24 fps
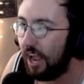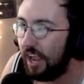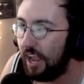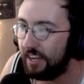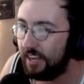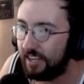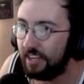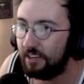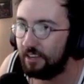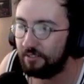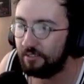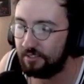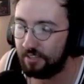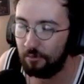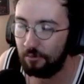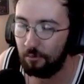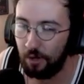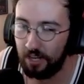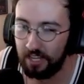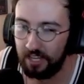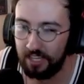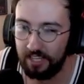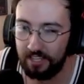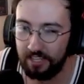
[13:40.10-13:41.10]
Danielson
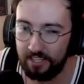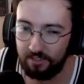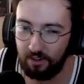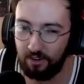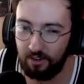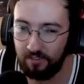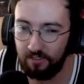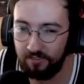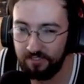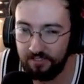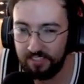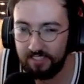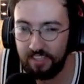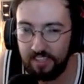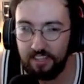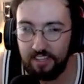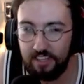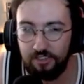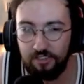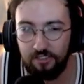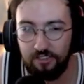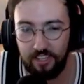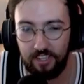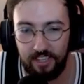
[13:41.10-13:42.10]
what he deserves,
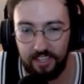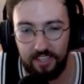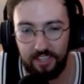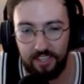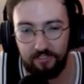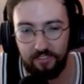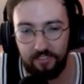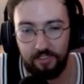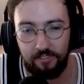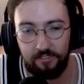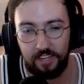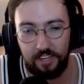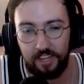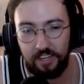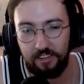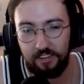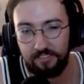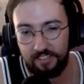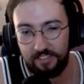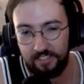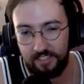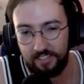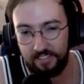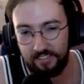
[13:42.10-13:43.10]
essentially, even though
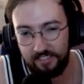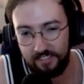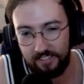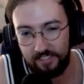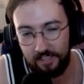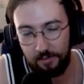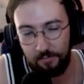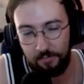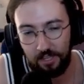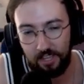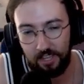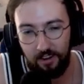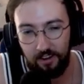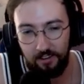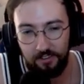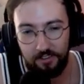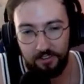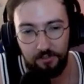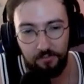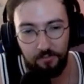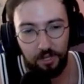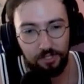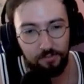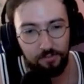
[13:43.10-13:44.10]
Danielson doesn't seem to care
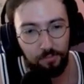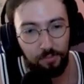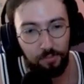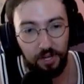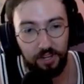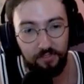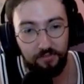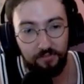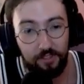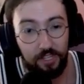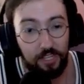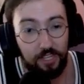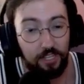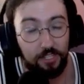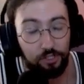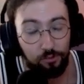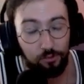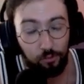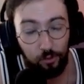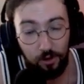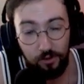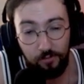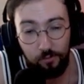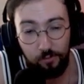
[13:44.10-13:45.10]
too much. But if
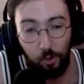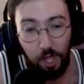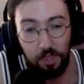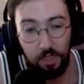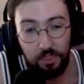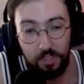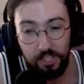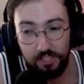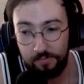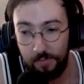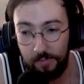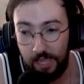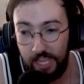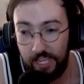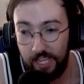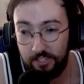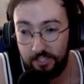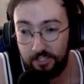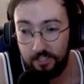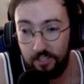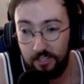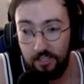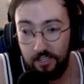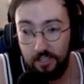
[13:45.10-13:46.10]
Swerve won this
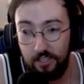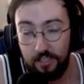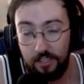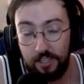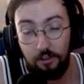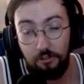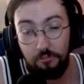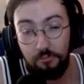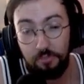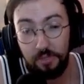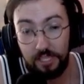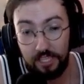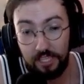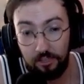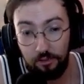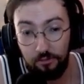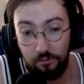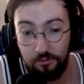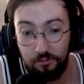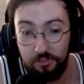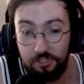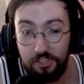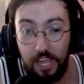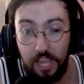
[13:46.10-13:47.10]
match, that would be
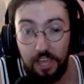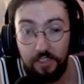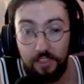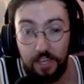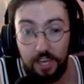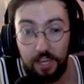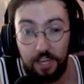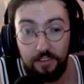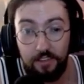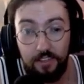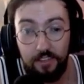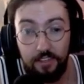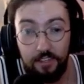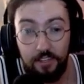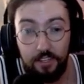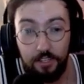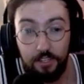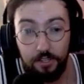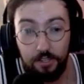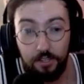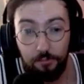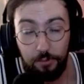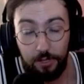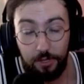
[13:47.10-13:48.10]
huge. And then
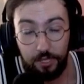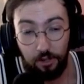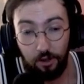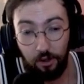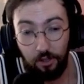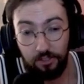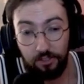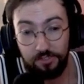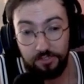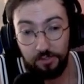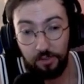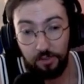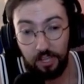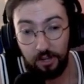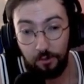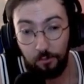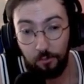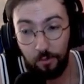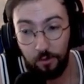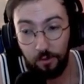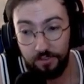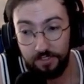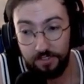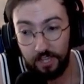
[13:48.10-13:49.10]
we could also get a
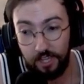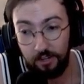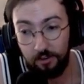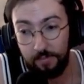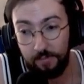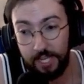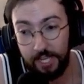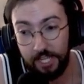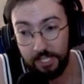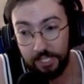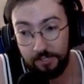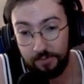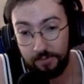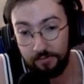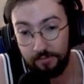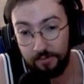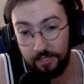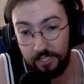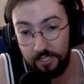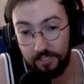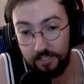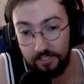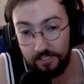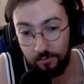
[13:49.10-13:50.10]
world title match
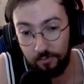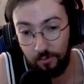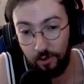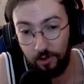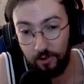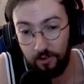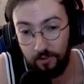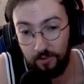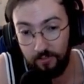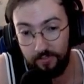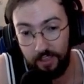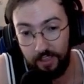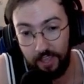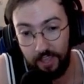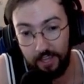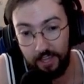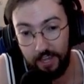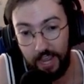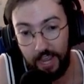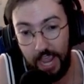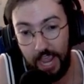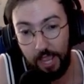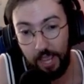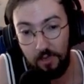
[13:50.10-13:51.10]
between Swerve
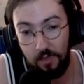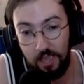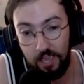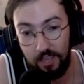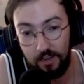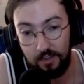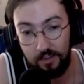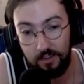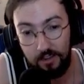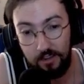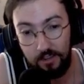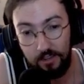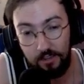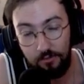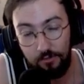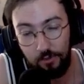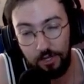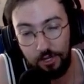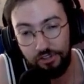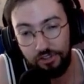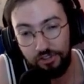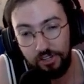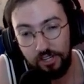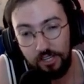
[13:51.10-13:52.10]
and Hangman,
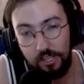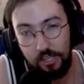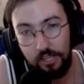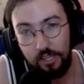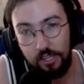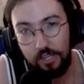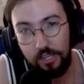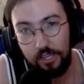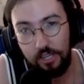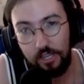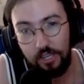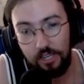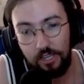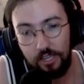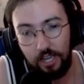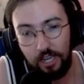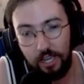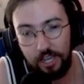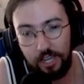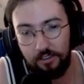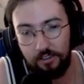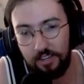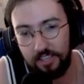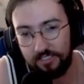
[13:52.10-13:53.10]
which
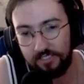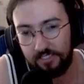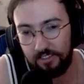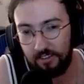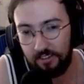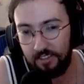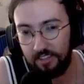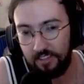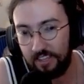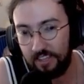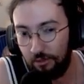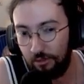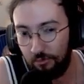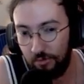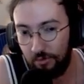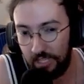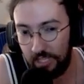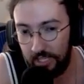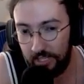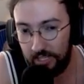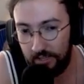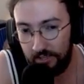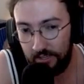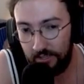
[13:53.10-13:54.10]
I don't necessarily think you
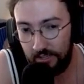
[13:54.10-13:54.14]
need.